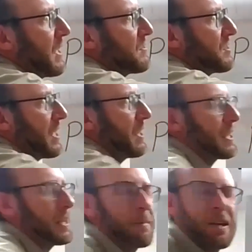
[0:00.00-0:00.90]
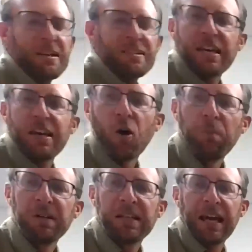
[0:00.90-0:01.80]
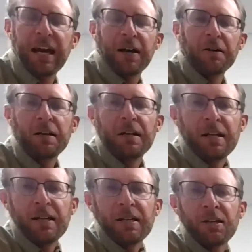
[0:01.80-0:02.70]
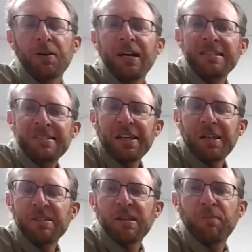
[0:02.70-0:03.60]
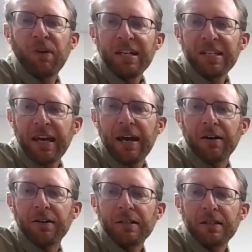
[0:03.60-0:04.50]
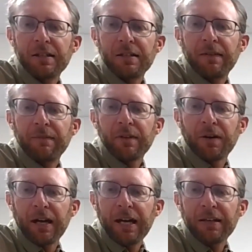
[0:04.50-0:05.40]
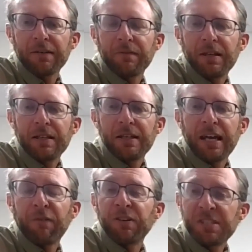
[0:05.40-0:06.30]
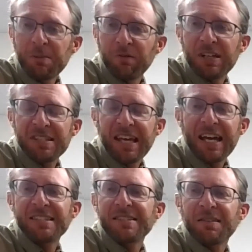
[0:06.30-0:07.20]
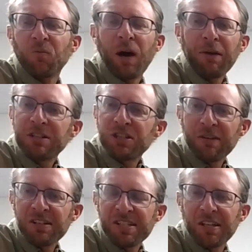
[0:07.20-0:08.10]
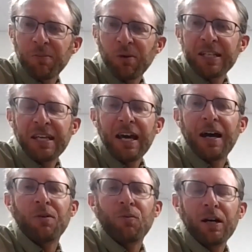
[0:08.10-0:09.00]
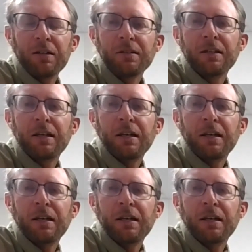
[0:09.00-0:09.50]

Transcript: of selling them as a open cow? Could I sell them as a bred cow? All right. Now, for some of us, that's why would you ever sell a bred cow? Well,